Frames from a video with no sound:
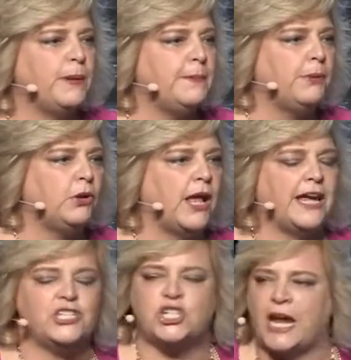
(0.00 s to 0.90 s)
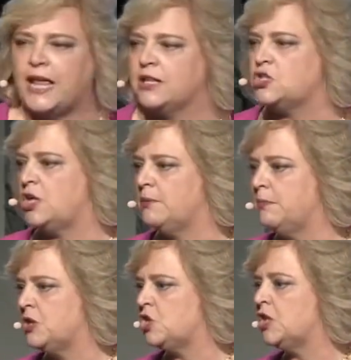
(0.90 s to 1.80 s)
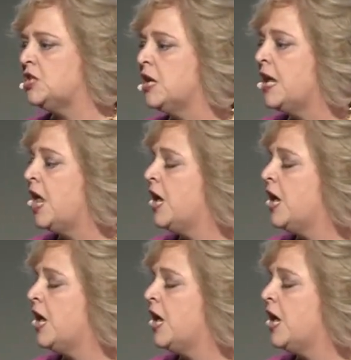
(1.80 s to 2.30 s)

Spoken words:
people a challenging mission.